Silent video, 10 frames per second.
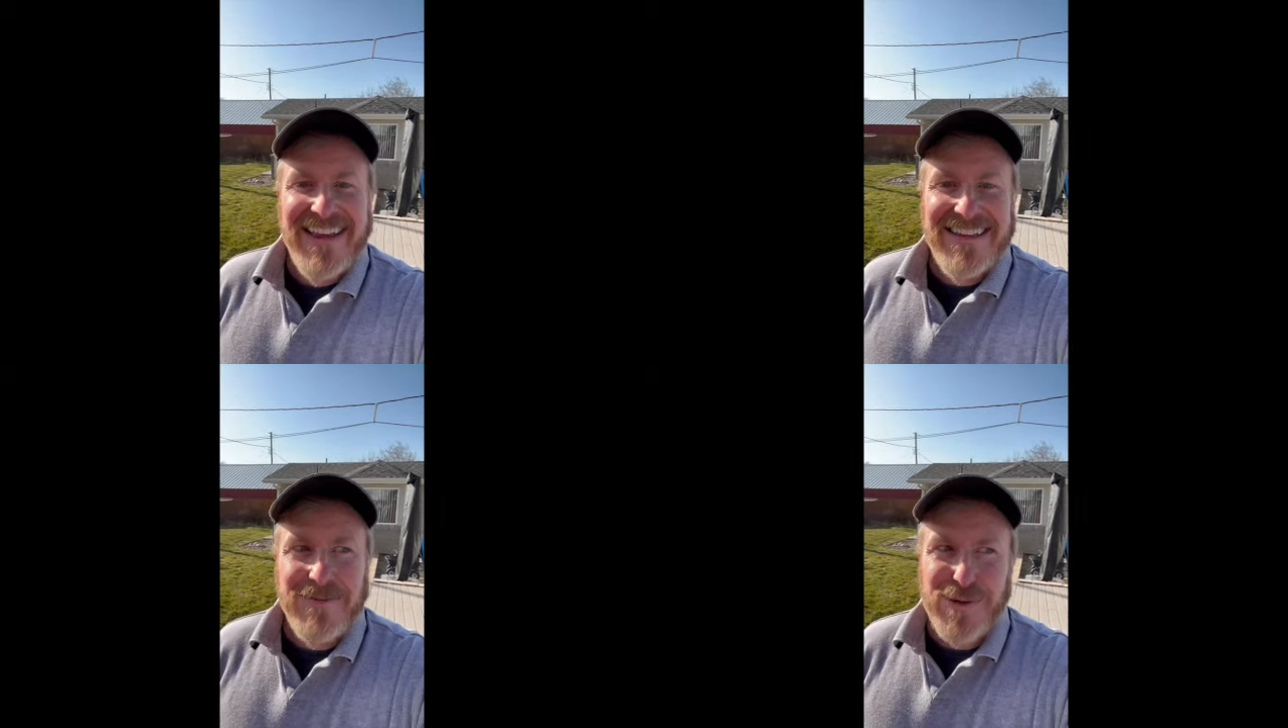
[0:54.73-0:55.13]

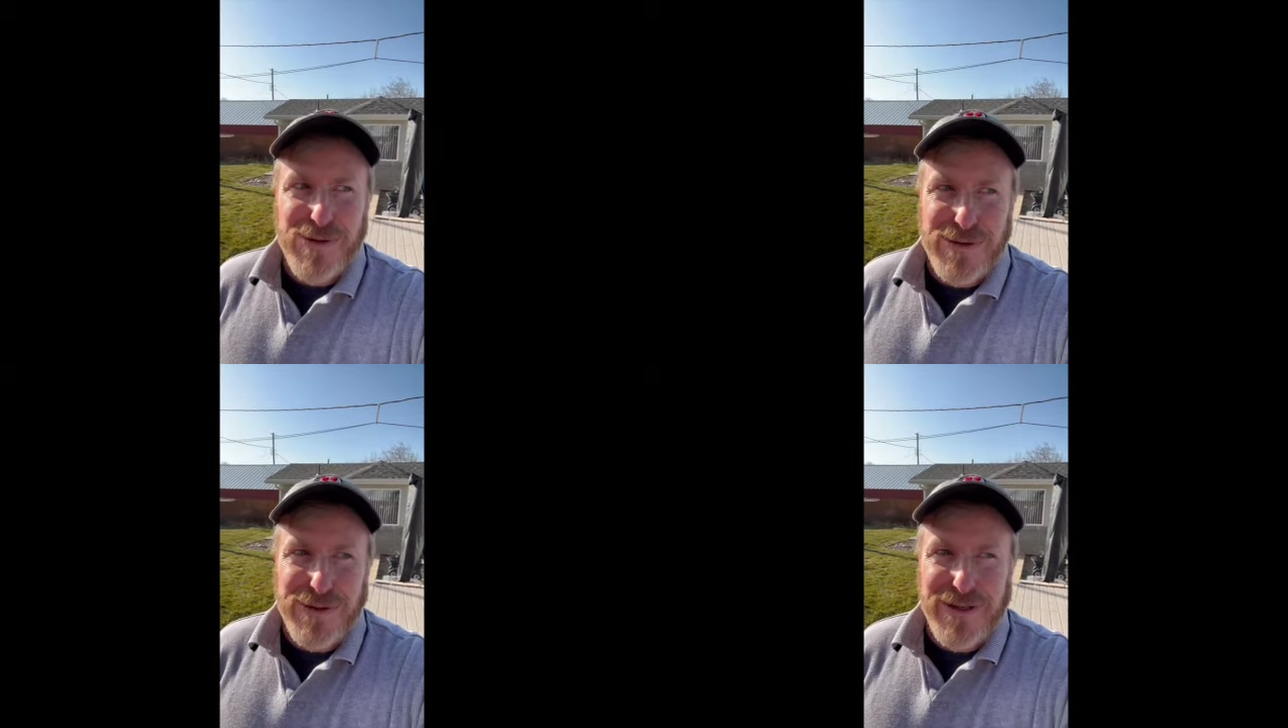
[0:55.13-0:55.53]
to
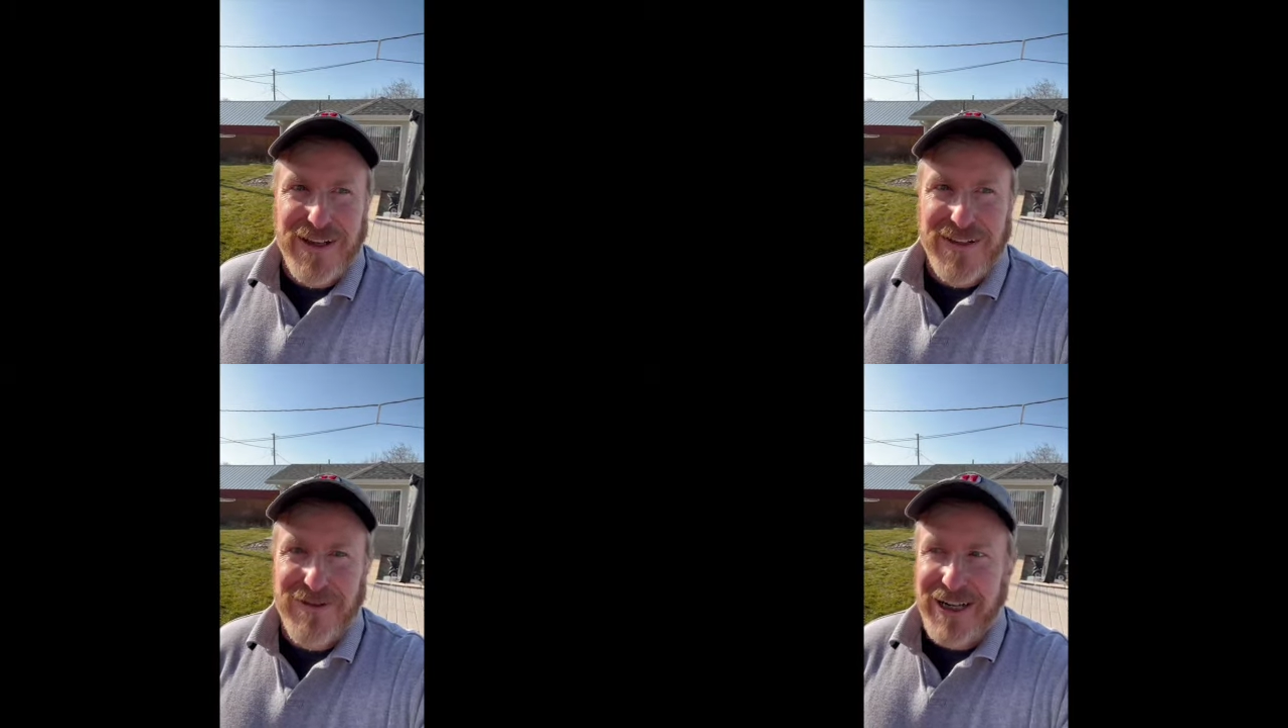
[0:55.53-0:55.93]
pull
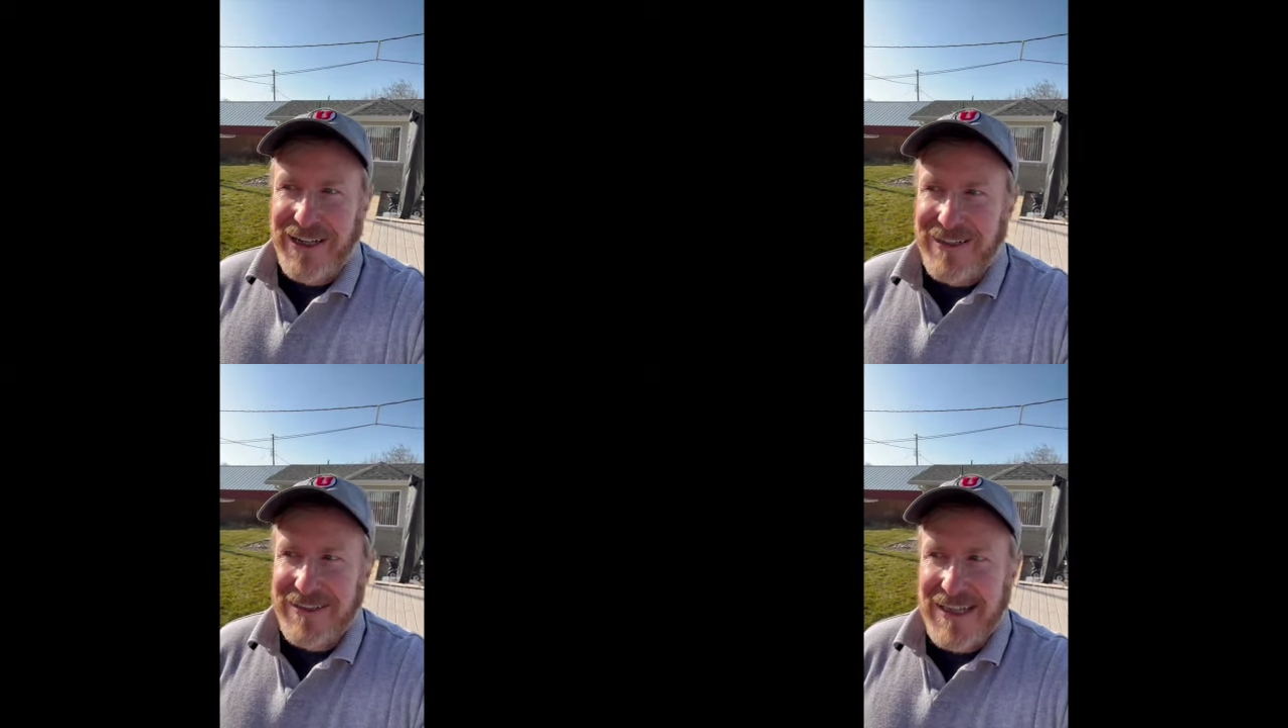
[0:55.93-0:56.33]
the
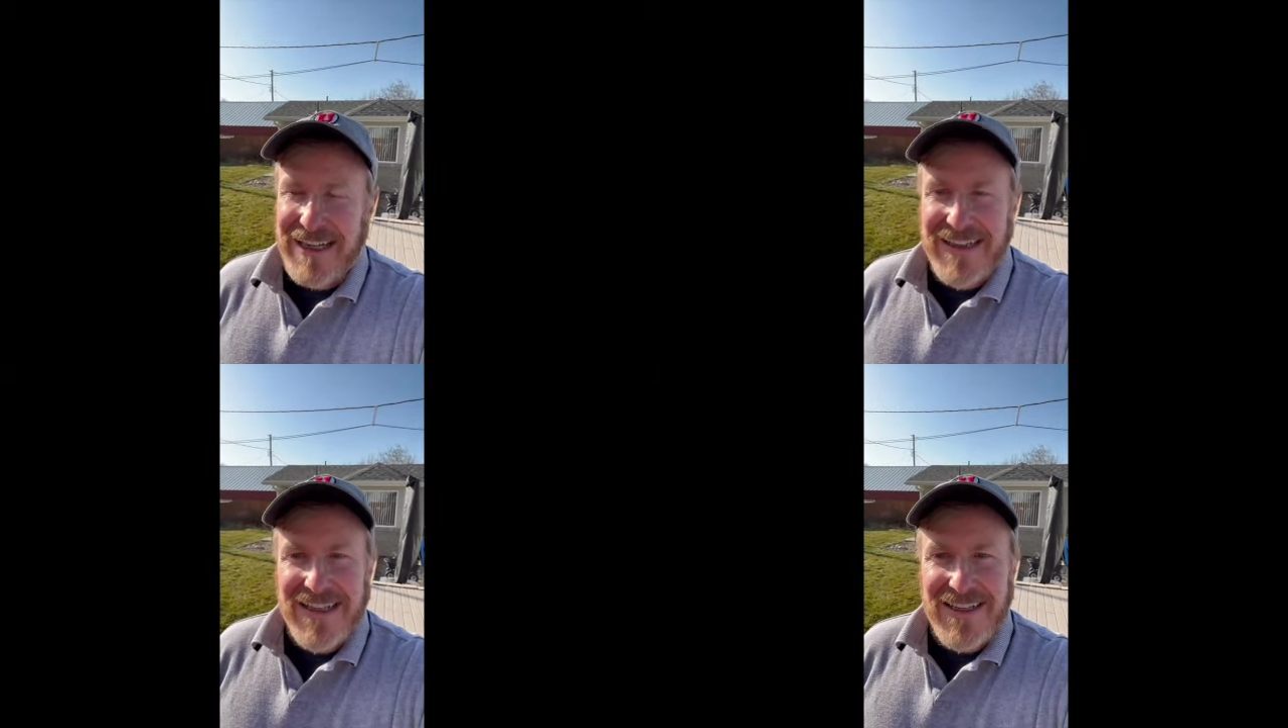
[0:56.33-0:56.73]
wires,
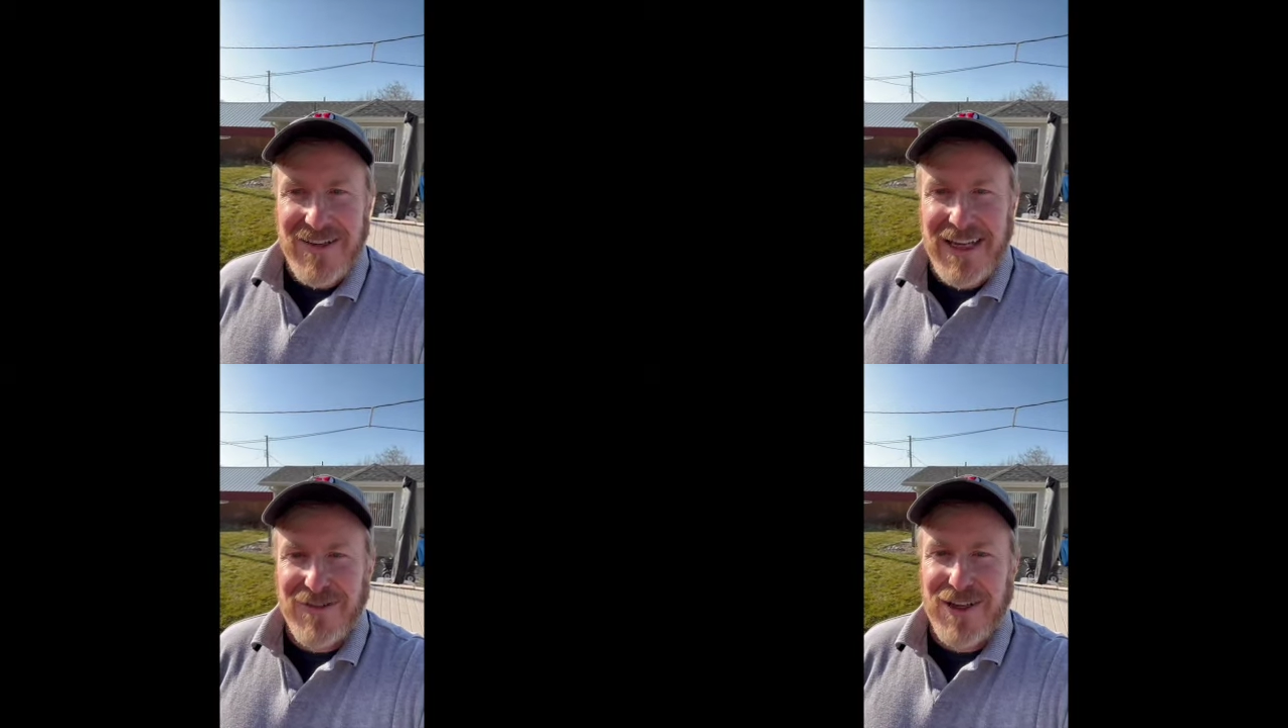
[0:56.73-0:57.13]
and then you
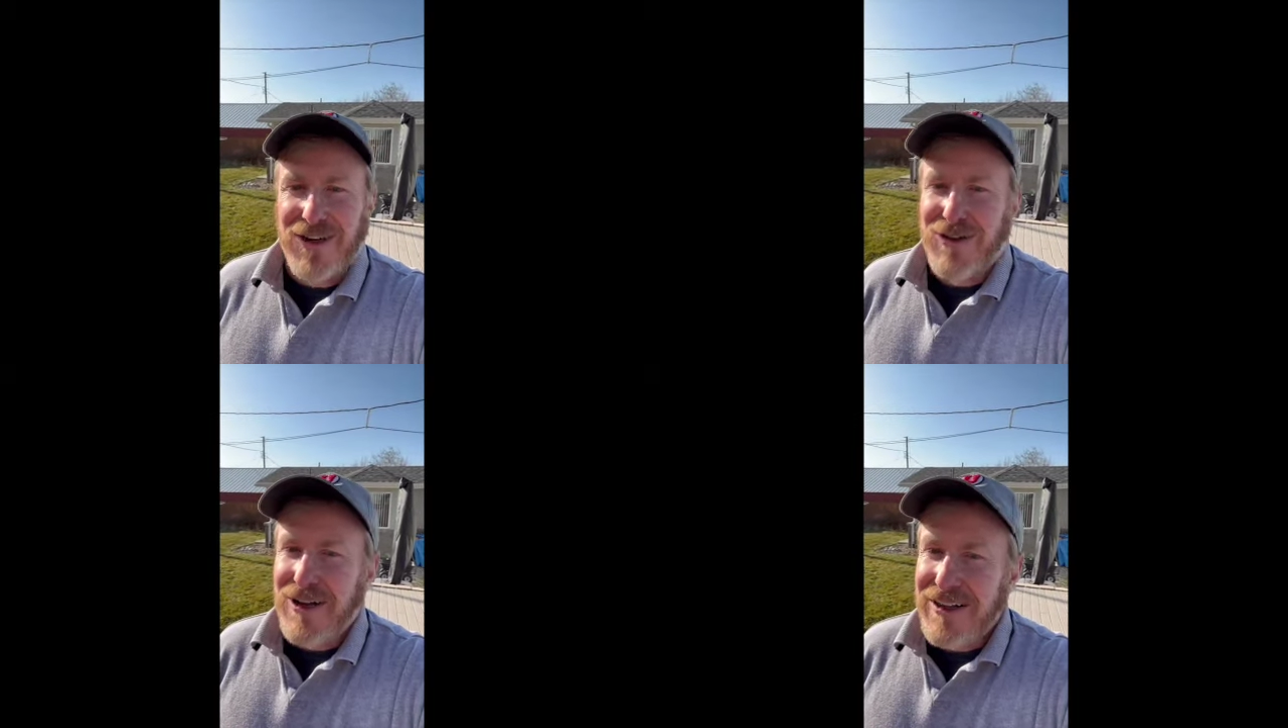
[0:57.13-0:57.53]
have to
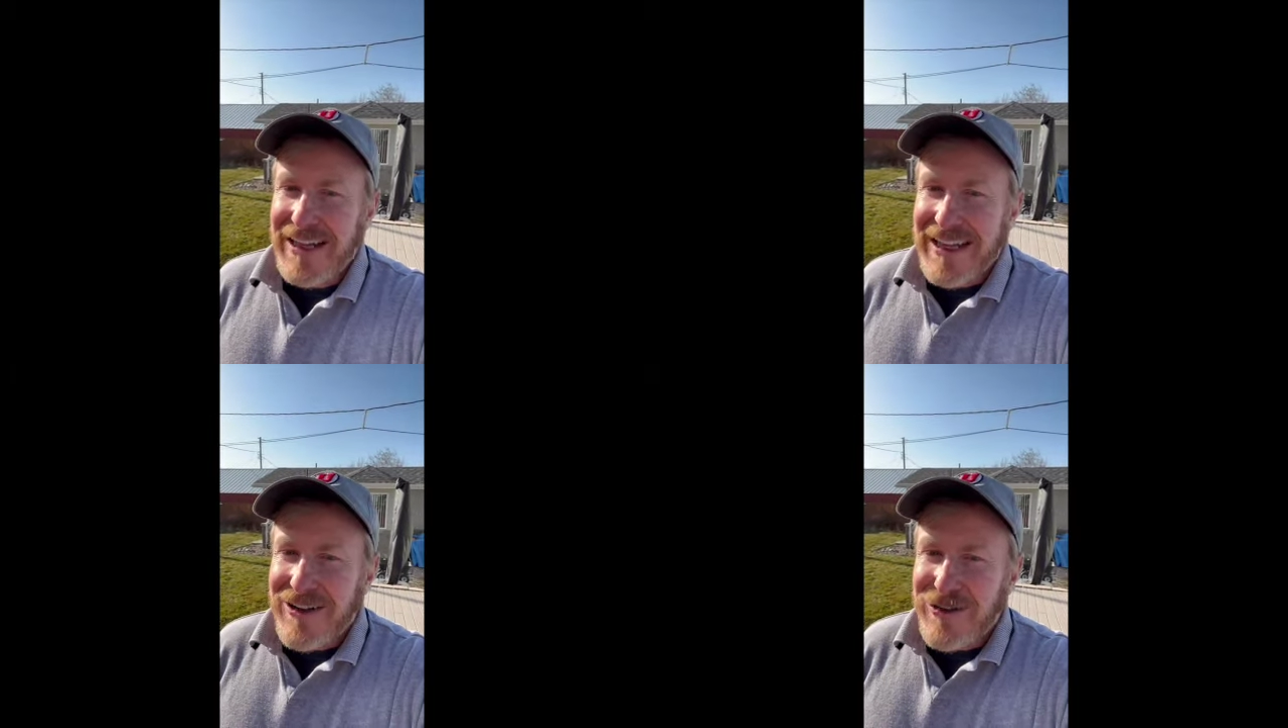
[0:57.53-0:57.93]
crawl
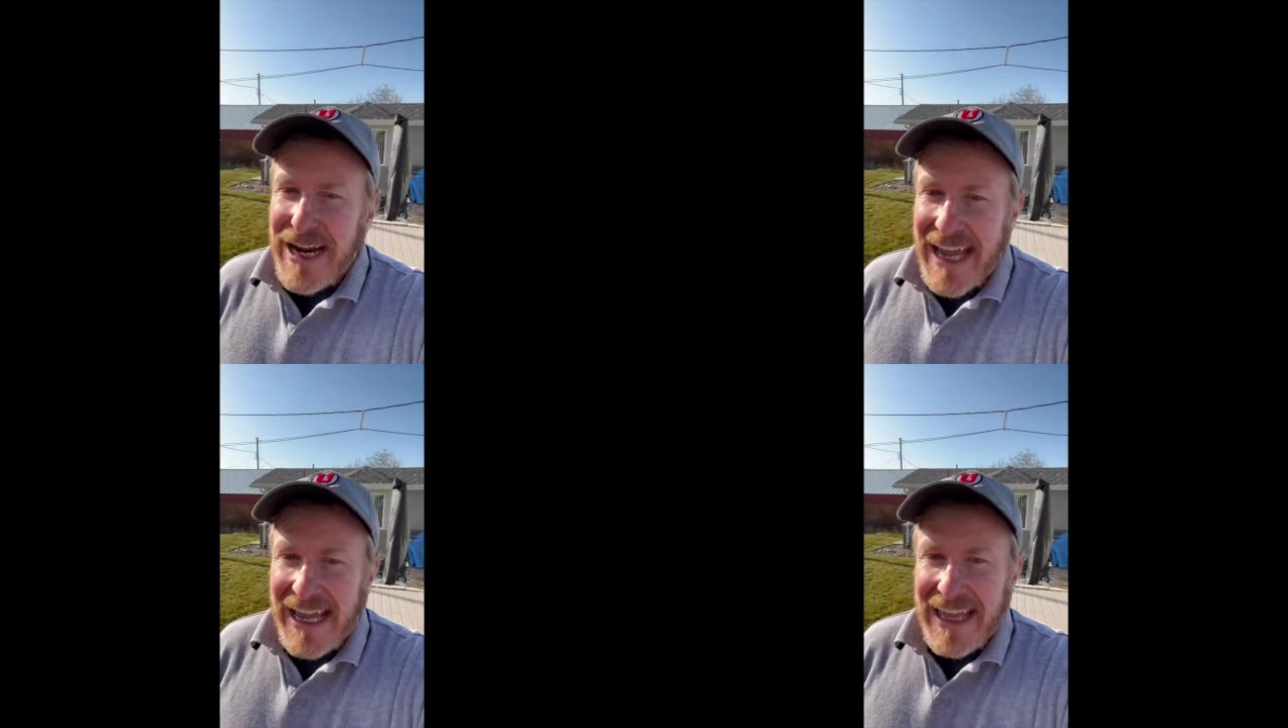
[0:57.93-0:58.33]
like a
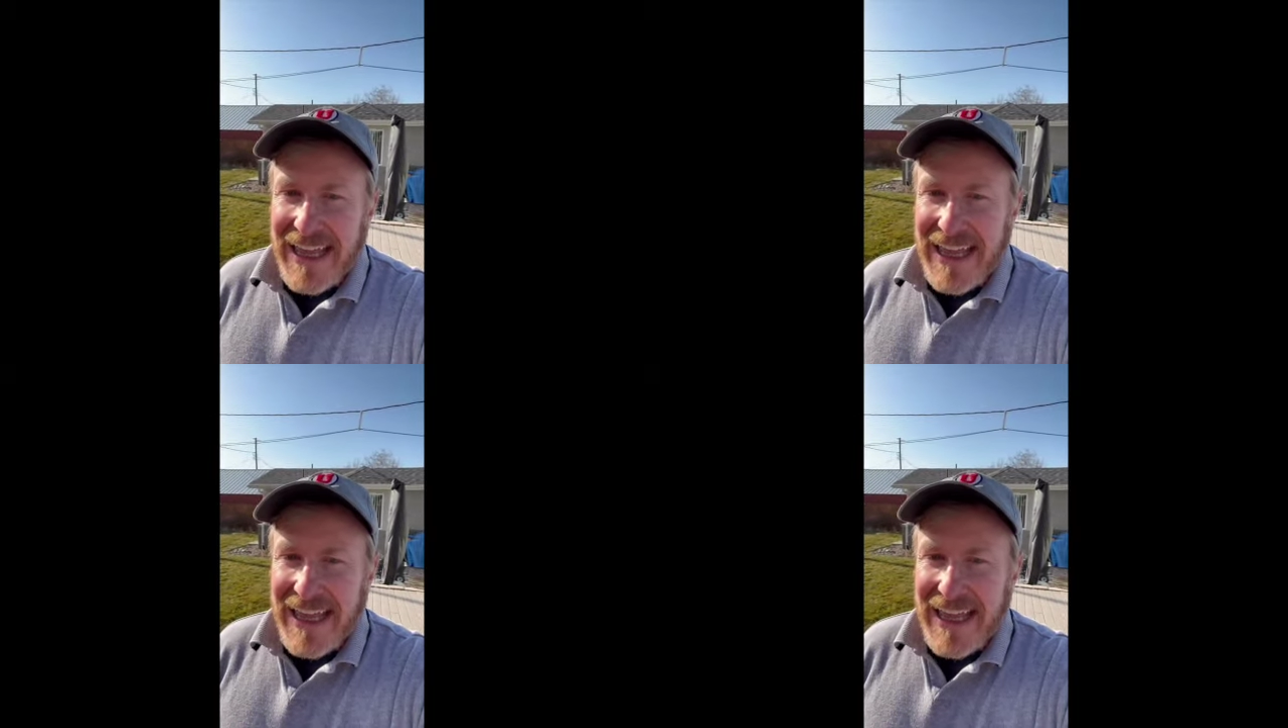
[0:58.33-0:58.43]
rat